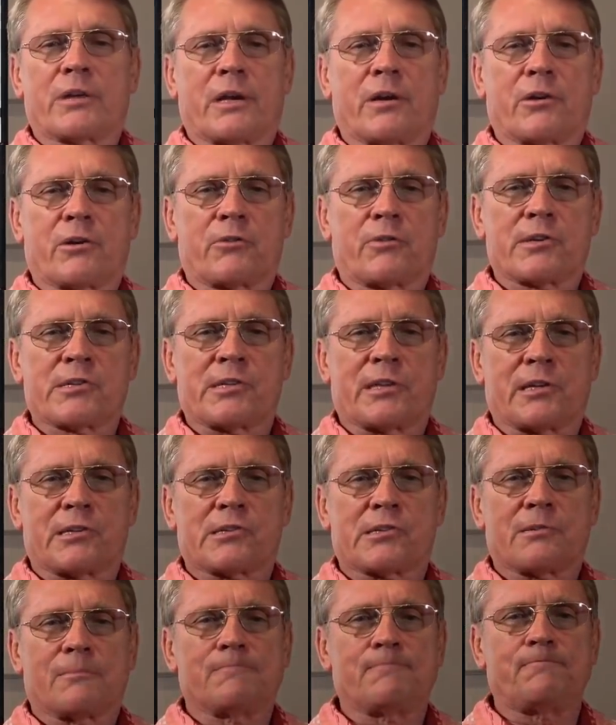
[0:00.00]

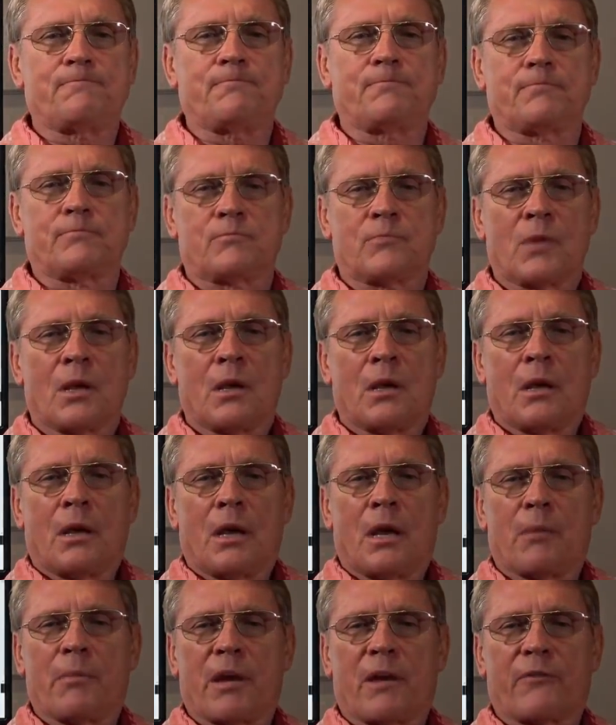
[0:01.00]
characteristics. A
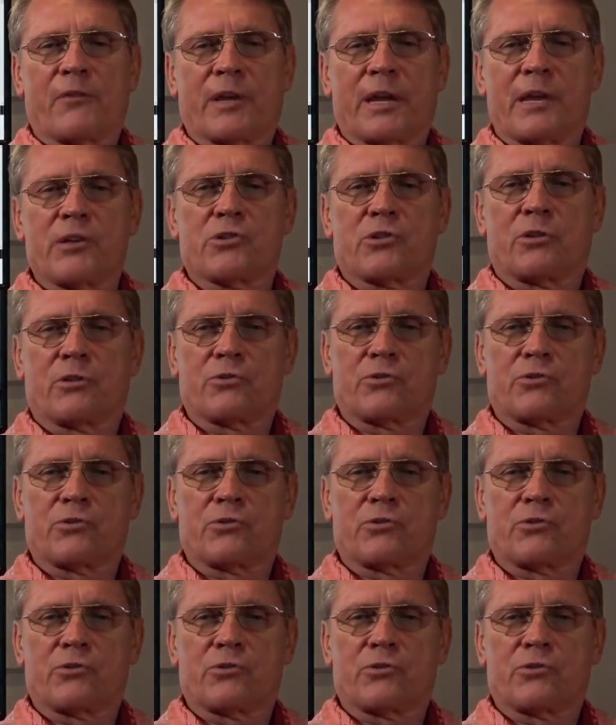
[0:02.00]
modification